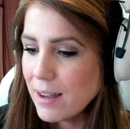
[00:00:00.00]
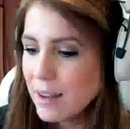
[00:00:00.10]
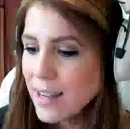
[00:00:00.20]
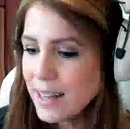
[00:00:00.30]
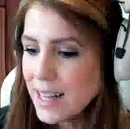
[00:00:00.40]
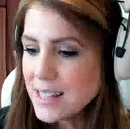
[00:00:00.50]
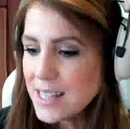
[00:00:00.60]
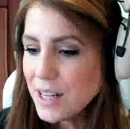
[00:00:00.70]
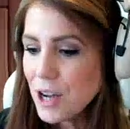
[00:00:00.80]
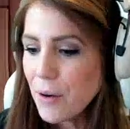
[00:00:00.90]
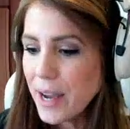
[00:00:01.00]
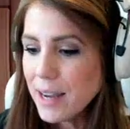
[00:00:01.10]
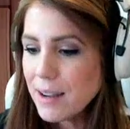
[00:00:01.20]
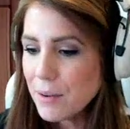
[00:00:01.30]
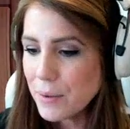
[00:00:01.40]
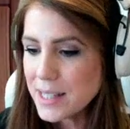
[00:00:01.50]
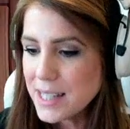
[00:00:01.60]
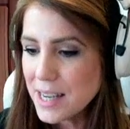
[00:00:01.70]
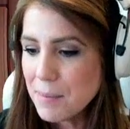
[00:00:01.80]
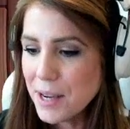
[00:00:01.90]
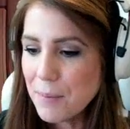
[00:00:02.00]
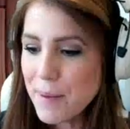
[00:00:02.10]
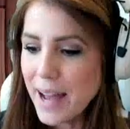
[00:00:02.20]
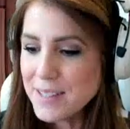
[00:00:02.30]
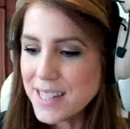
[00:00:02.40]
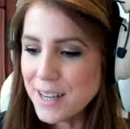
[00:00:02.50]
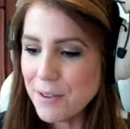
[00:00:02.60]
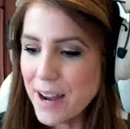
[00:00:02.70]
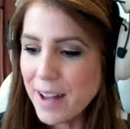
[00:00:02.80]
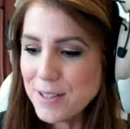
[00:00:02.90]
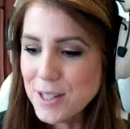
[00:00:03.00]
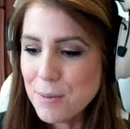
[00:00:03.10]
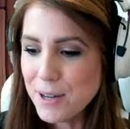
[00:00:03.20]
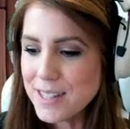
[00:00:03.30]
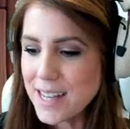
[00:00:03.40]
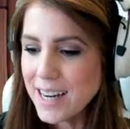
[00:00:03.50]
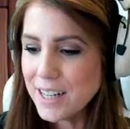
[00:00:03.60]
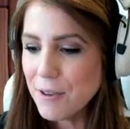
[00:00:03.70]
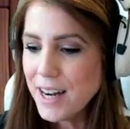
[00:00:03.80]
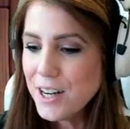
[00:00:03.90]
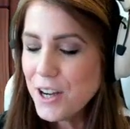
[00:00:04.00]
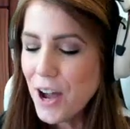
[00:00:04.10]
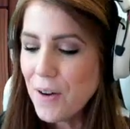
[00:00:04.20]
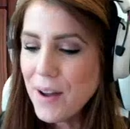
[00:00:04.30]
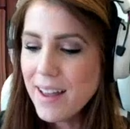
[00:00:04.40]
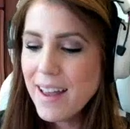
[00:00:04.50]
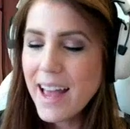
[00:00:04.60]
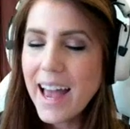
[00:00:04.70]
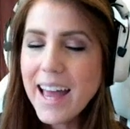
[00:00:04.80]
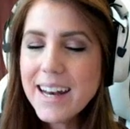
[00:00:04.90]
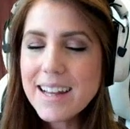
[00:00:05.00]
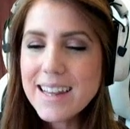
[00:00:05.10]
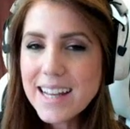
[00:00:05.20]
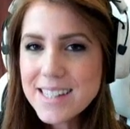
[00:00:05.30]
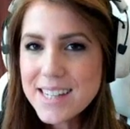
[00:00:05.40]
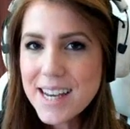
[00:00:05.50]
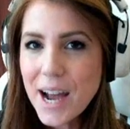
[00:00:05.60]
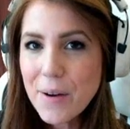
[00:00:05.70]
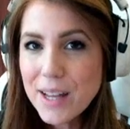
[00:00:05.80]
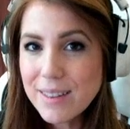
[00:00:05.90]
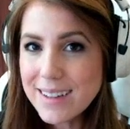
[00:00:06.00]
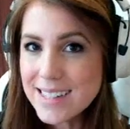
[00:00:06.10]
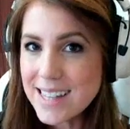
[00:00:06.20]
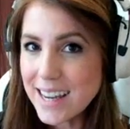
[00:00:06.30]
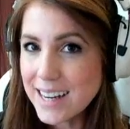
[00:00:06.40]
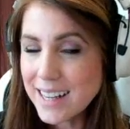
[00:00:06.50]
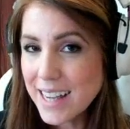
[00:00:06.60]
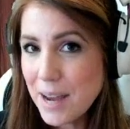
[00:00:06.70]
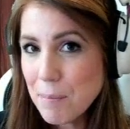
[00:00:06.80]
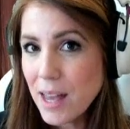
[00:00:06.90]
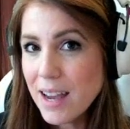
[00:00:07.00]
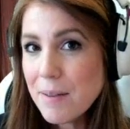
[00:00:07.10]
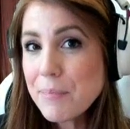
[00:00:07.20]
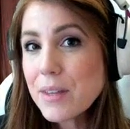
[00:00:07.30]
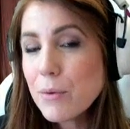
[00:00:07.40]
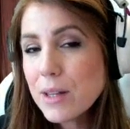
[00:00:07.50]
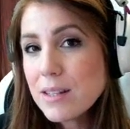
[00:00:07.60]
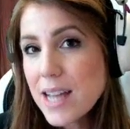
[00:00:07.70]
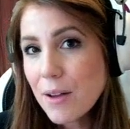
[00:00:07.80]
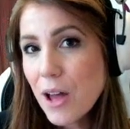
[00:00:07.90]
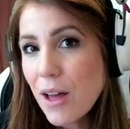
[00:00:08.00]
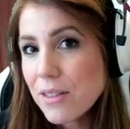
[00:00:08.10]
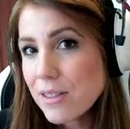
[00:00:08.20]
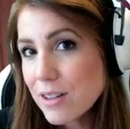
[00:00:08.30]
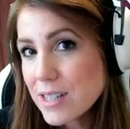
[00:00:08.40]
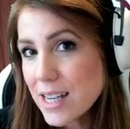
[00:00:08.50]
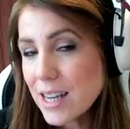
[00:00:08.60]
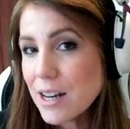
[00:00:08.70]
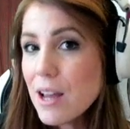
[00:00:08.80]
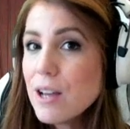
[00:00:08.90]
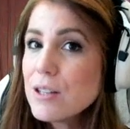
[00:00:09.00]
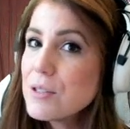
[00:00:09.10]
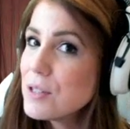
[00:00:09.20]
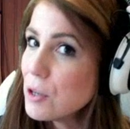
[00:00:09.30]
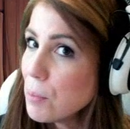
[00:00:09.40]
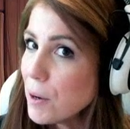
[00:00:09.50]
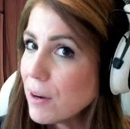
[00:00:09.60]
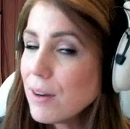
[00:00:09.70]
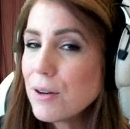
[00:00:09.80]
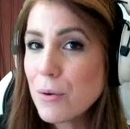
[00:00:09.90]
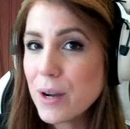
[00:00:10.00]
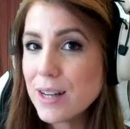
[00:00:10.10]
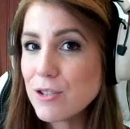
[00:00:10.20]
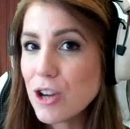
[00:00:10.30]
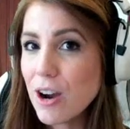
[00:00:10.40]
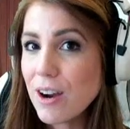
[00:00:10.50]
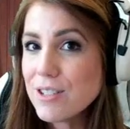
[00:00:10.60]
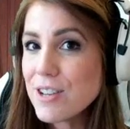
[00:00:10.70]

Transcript: get that skin going. We see him here bouncing around, super excited, ready to go. And let's see how he looks in gameplay with a Town Hall 13 Super Queen Charge